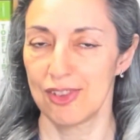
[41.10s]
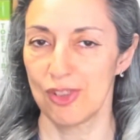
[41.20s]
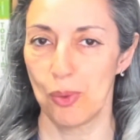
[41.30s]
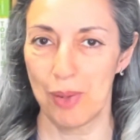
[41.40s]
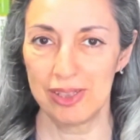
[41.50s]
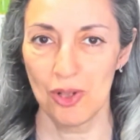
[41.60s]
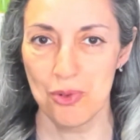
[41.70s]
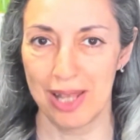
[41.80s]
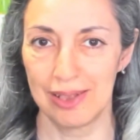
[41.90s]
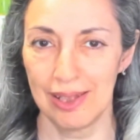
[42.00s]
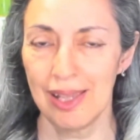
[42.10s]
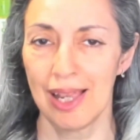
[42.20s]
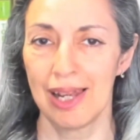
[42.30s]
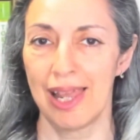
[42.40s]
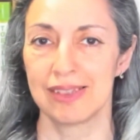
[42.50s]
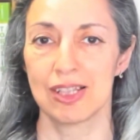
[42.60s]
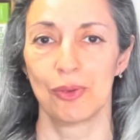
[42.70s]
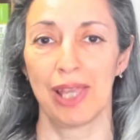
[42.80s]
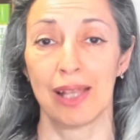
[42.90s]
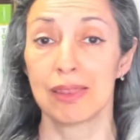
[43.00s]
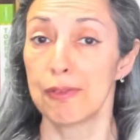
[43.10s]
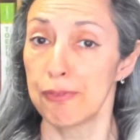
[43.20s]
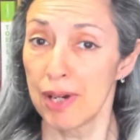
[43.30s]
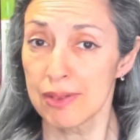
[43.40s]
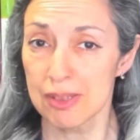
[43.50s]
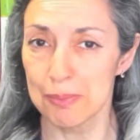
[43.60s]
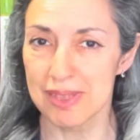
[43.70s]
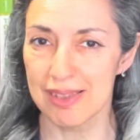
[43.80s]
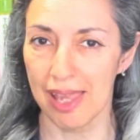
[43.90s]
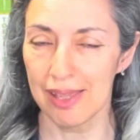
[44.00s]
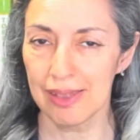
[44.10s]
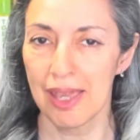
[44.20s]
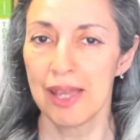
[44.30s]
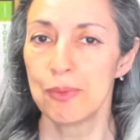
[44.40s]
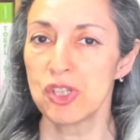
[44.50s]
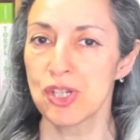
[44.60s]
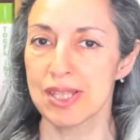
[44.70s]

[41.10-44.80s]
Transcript: So when you're ready, let's look at the first mistake, which